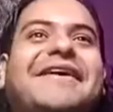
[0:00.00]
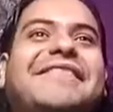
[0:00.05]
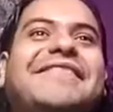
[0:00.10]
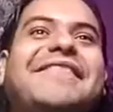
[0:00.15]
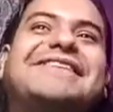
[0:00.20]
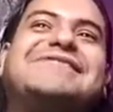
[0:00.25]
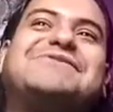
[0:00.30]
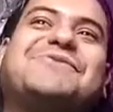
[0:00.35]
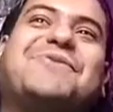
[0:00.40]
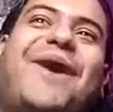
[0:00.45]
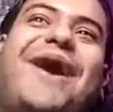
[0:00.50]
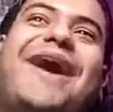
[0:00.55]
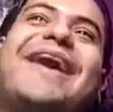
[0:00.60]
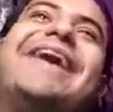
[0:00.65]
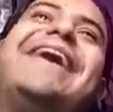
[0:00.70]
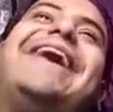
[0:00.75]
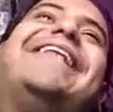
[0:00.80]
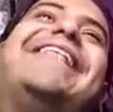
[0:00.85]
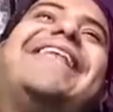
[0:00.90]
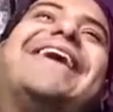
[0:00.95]
That's
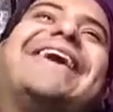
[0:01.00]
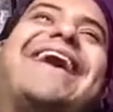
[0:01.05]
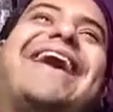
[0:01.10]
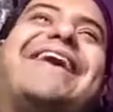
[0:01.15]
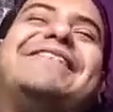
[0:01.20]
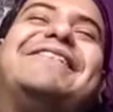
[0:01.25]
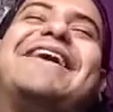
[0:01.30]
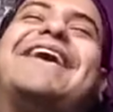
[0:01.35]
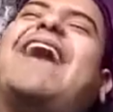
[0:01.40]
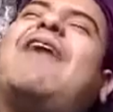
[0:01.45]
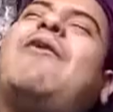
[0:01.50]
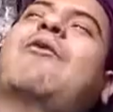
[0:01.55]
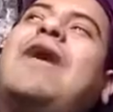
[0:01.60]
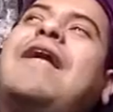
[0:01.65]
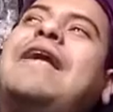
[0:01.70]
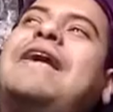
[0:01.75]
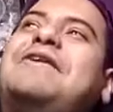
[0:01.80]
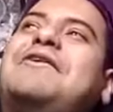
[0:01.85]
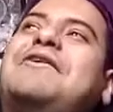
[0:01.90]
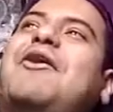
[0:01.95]
why. I
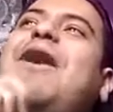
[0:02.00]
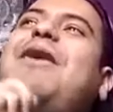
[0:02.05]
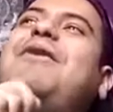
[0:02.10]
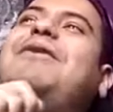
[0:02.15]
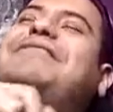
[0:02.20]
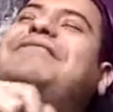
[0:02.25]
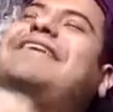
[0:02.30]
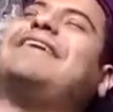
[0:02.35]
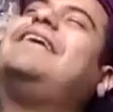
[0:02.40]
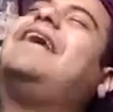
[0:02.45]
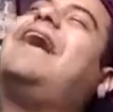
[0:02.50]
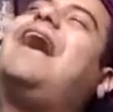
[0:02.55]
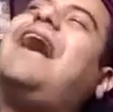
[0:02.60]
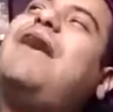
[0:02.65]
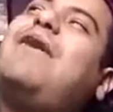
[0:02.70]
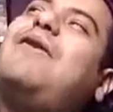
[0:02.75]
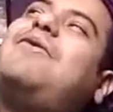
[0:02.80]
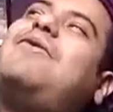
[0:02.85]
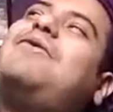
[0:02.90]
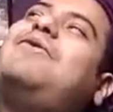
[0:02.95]
wanted to know. I was like,
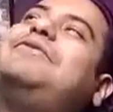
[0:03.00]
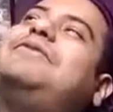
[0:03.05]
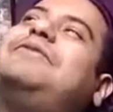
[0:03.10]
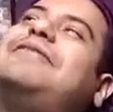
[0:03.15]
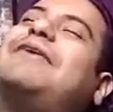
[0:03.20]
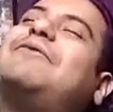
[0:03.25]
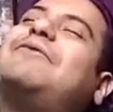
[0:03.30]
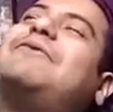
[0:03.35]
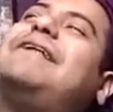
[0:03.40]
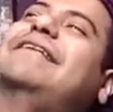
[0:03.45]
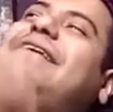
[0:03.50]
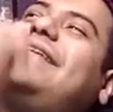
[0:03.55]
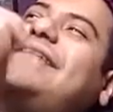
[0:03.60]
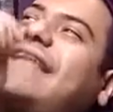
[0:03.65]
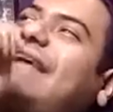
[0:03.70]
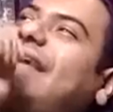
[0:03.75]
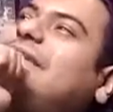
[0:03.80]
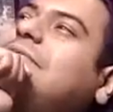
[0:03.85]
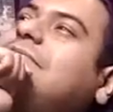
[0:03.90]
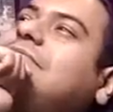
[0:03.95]
how old? Like really?
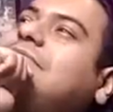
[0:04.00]
Like,